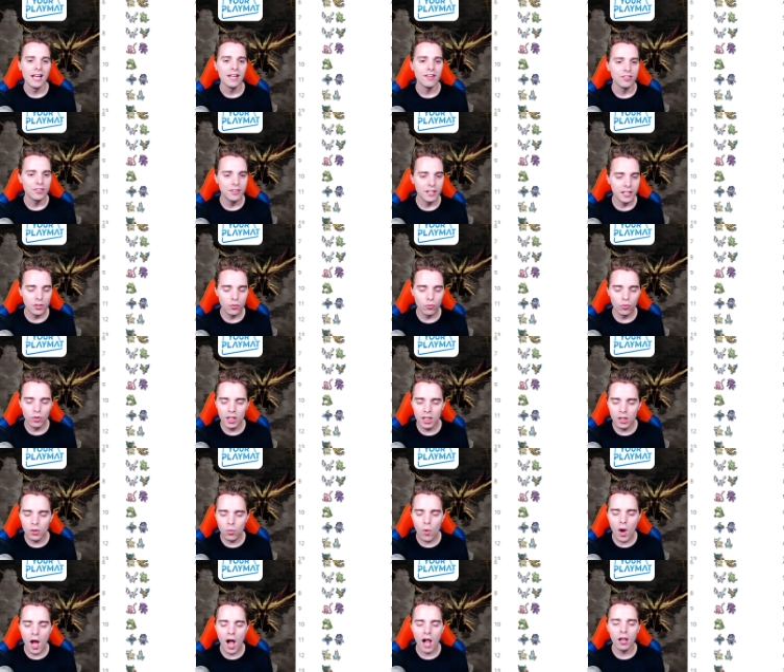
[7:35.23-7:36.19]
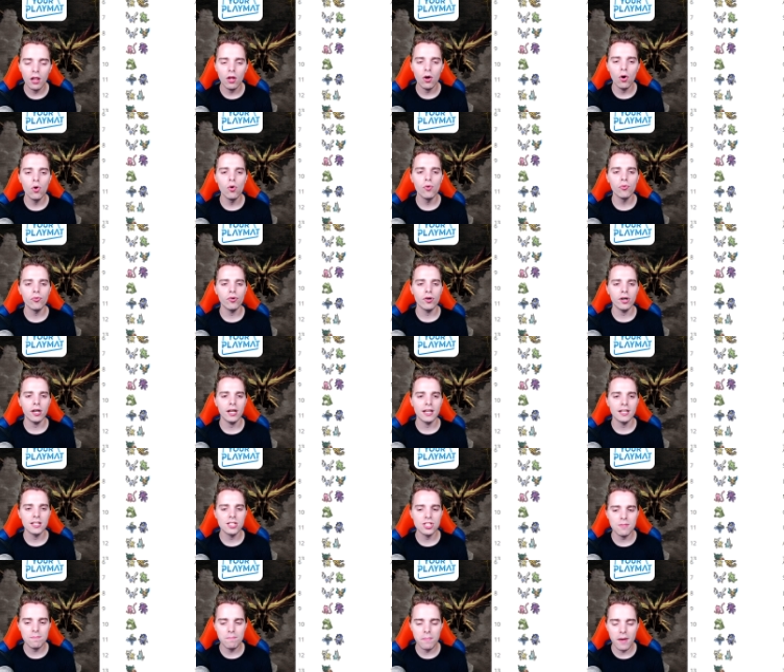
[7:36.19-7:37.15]
did really well over
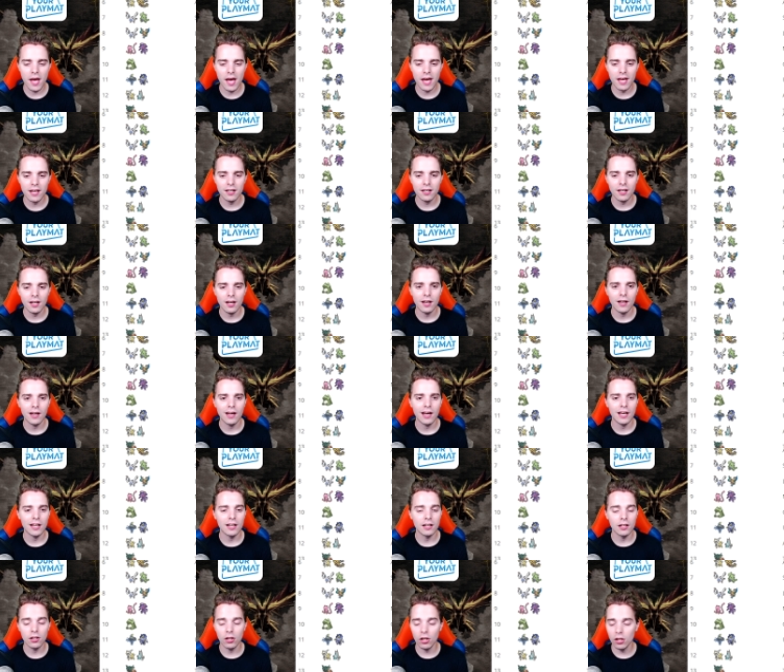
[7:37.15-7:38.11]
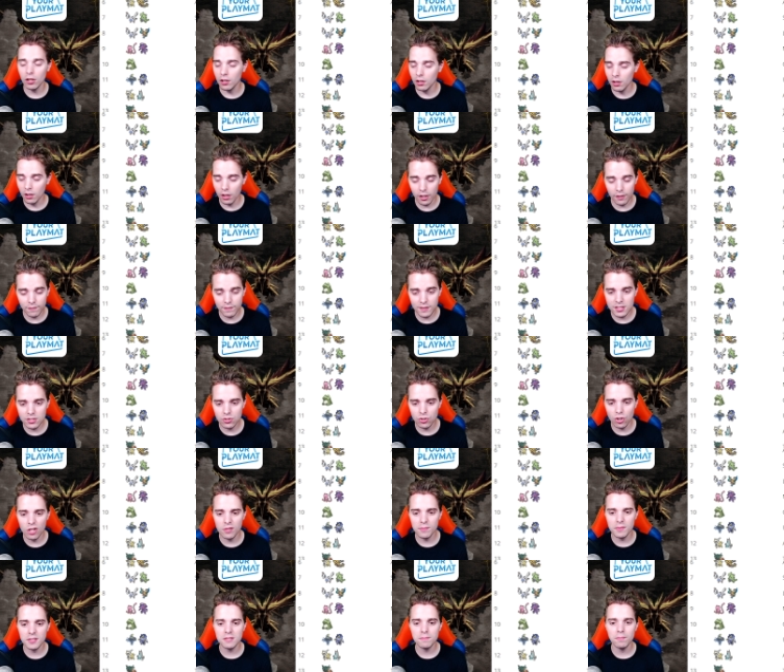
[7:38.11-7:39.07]
in Japan, uh, I don't know, a lot of these
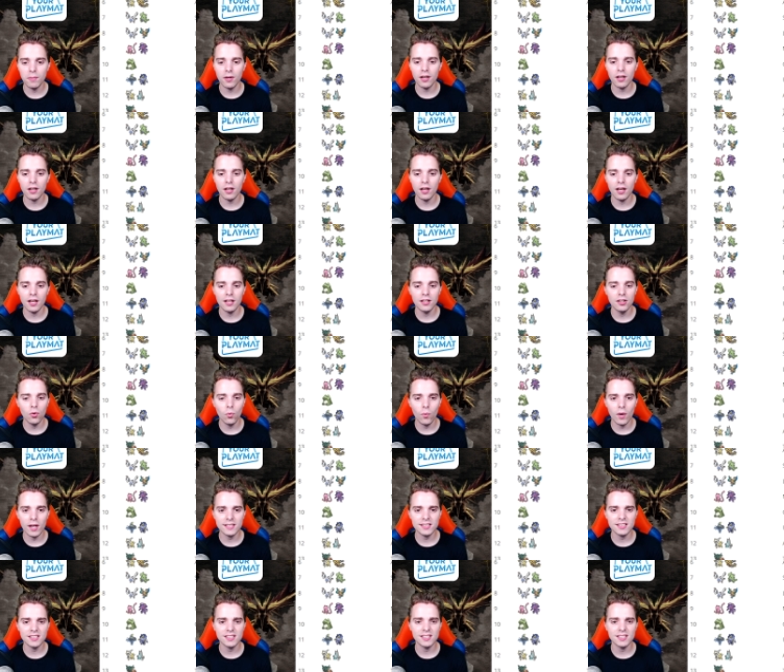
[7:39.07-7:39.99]
tournaments, but uh, in the West